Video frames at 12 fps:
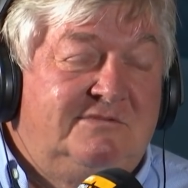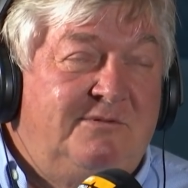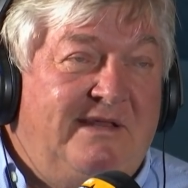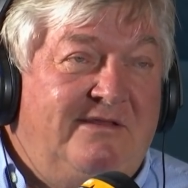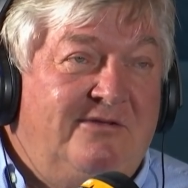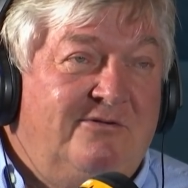
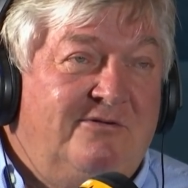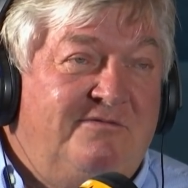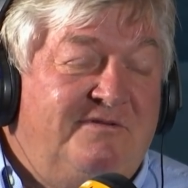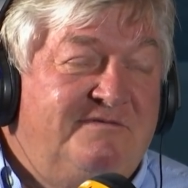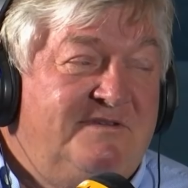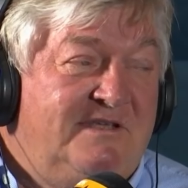20 or
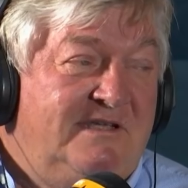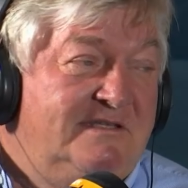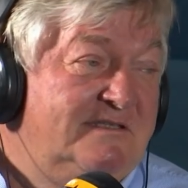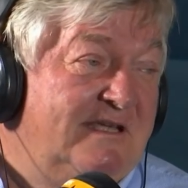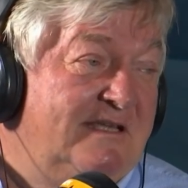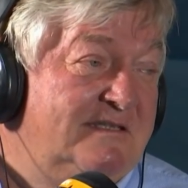
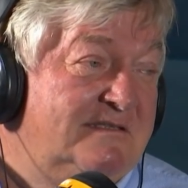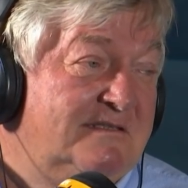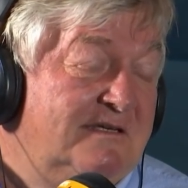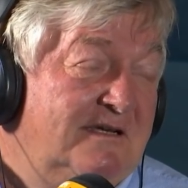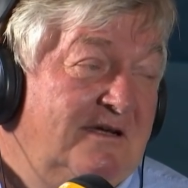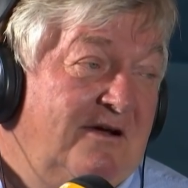15
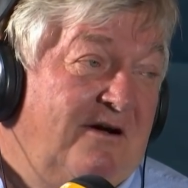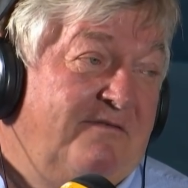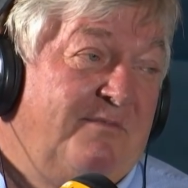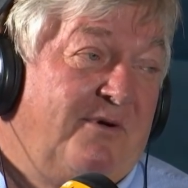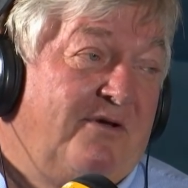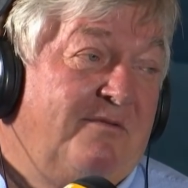cents of
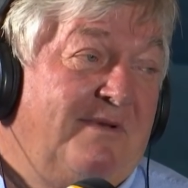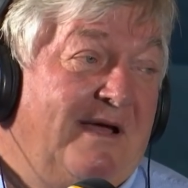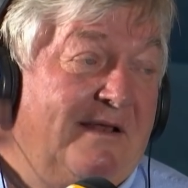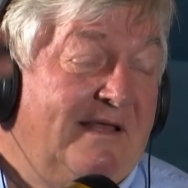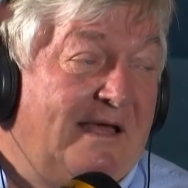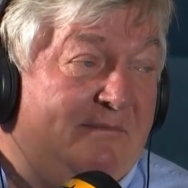the bottom
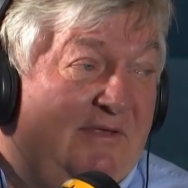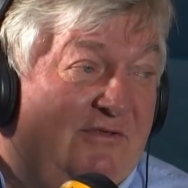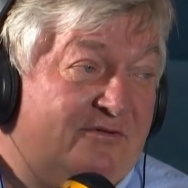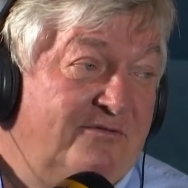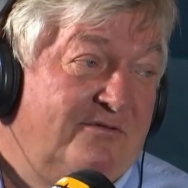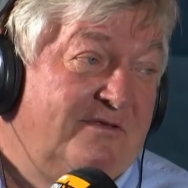line coming
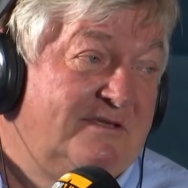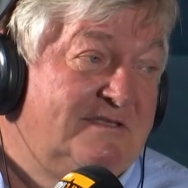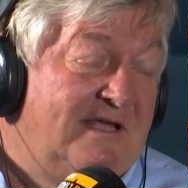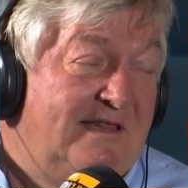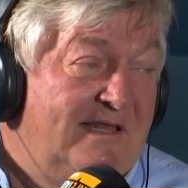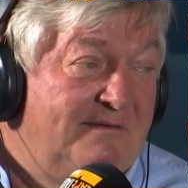through to the
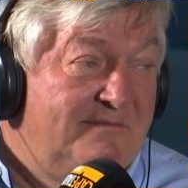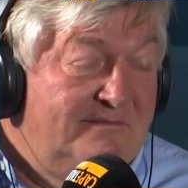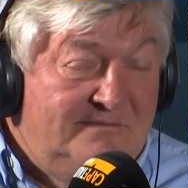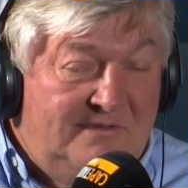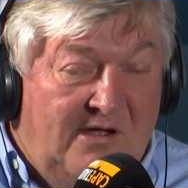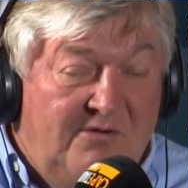Sanlam
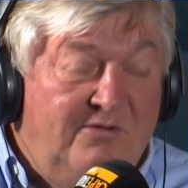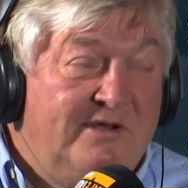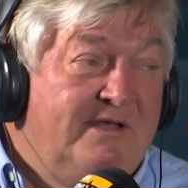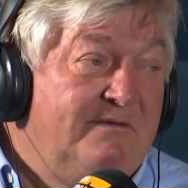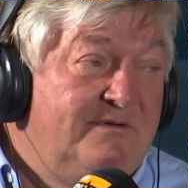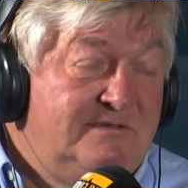
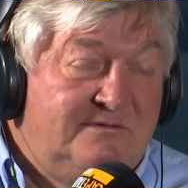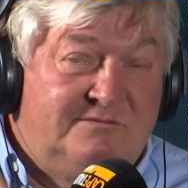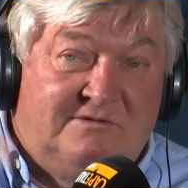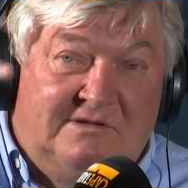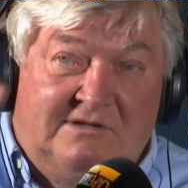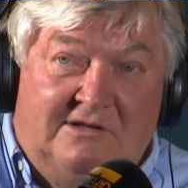holding. It was
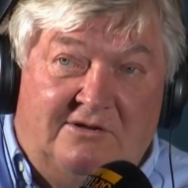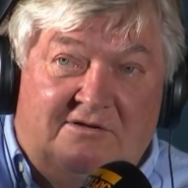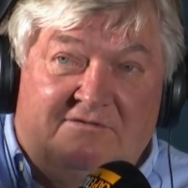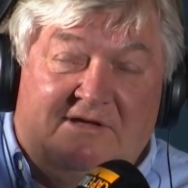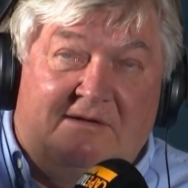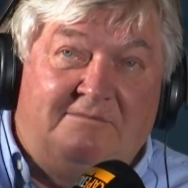a lot
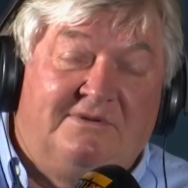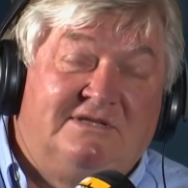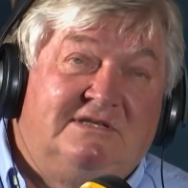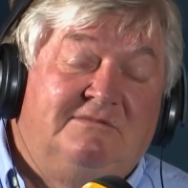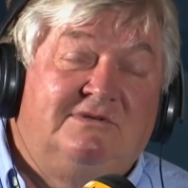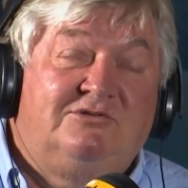of
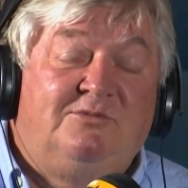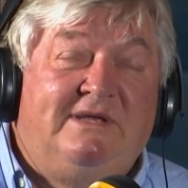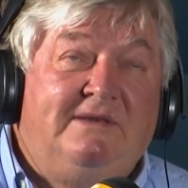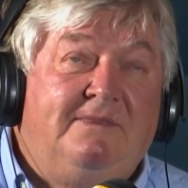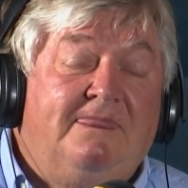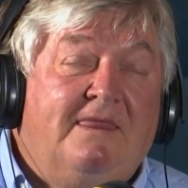companies in
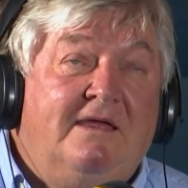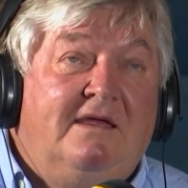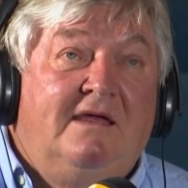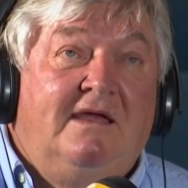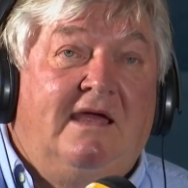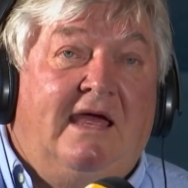between.
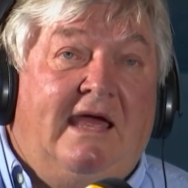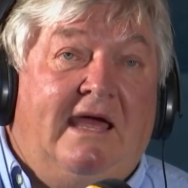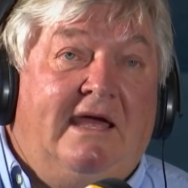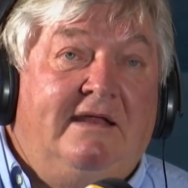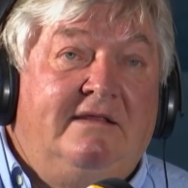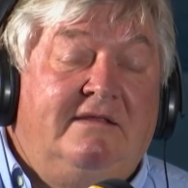
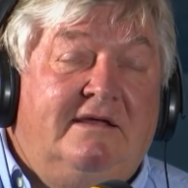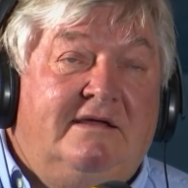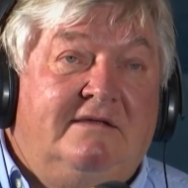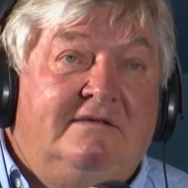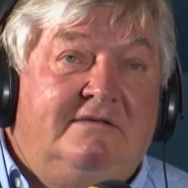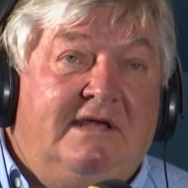And
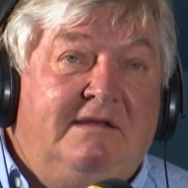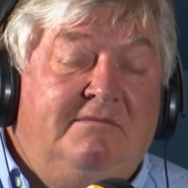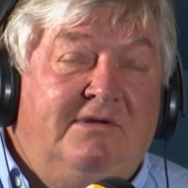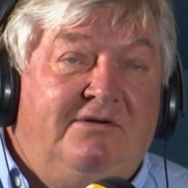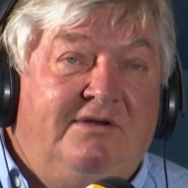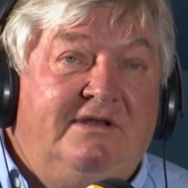then
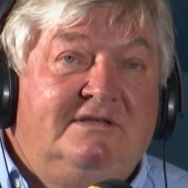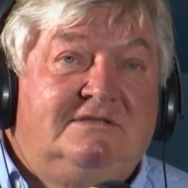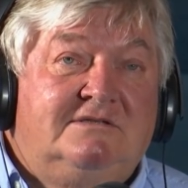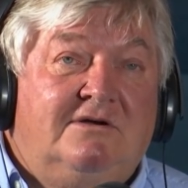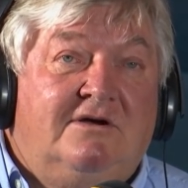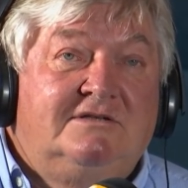
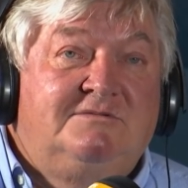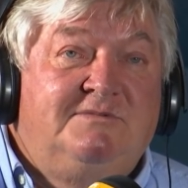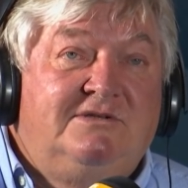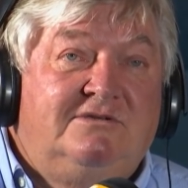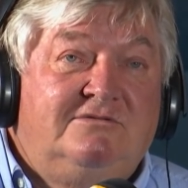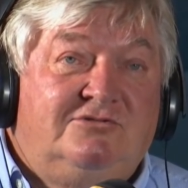Marinus asked
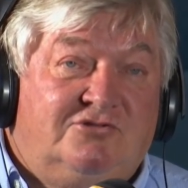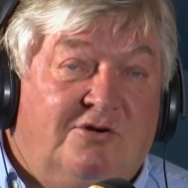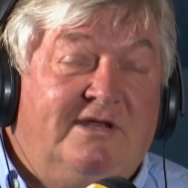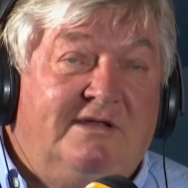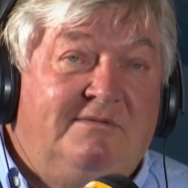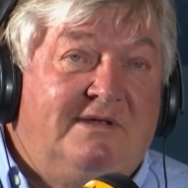me to
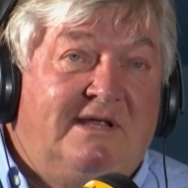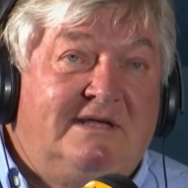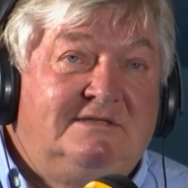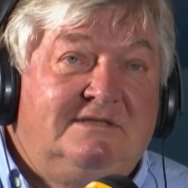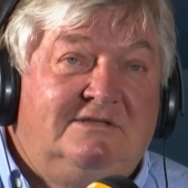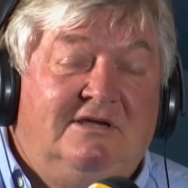join him, and
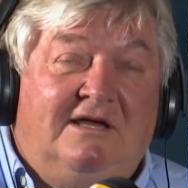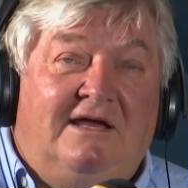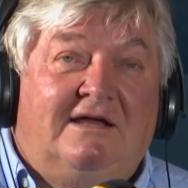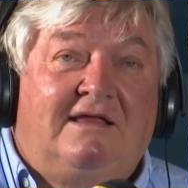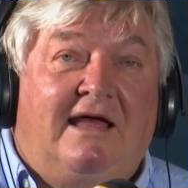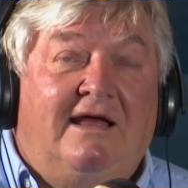I said,
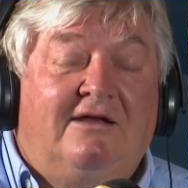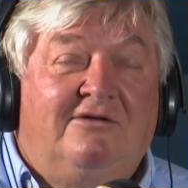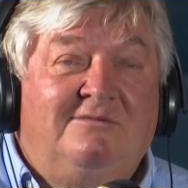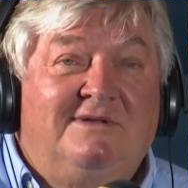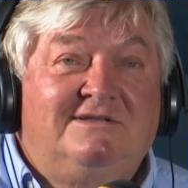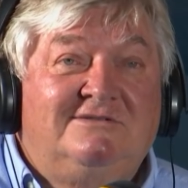I
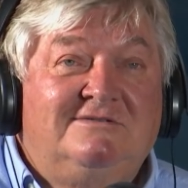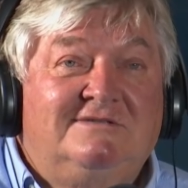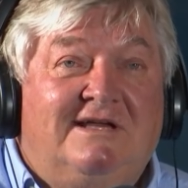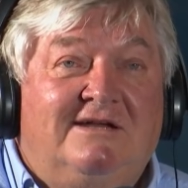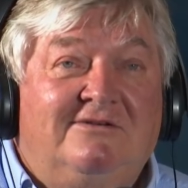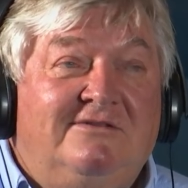commit
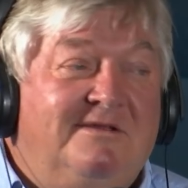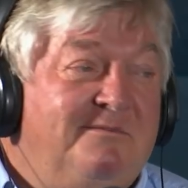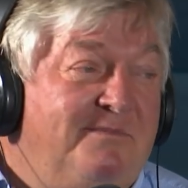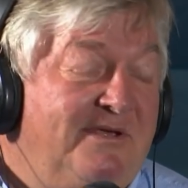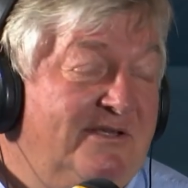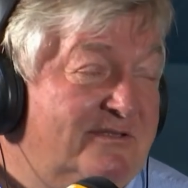suicide on the
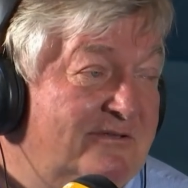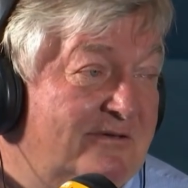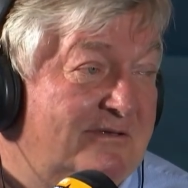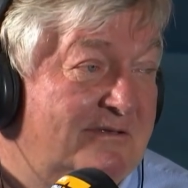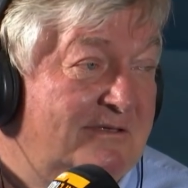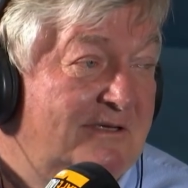beach,
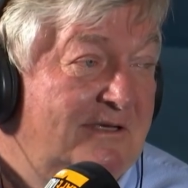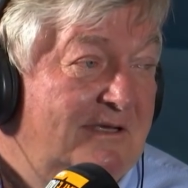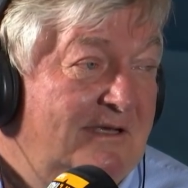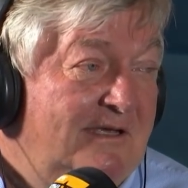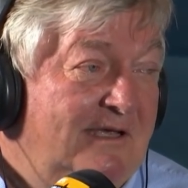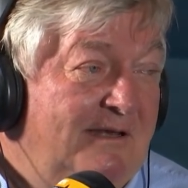not
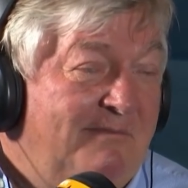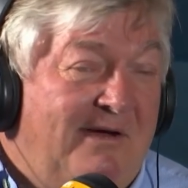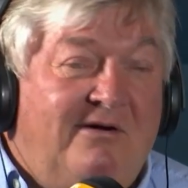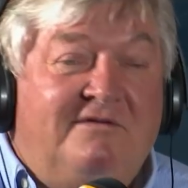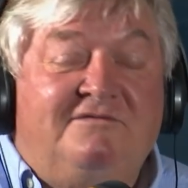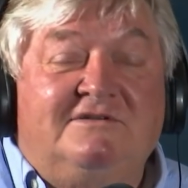in my
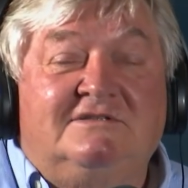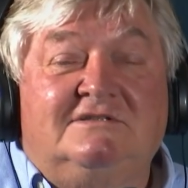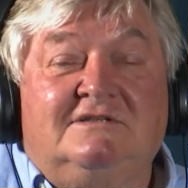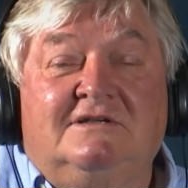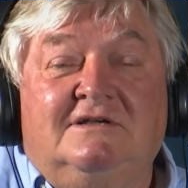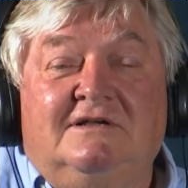office.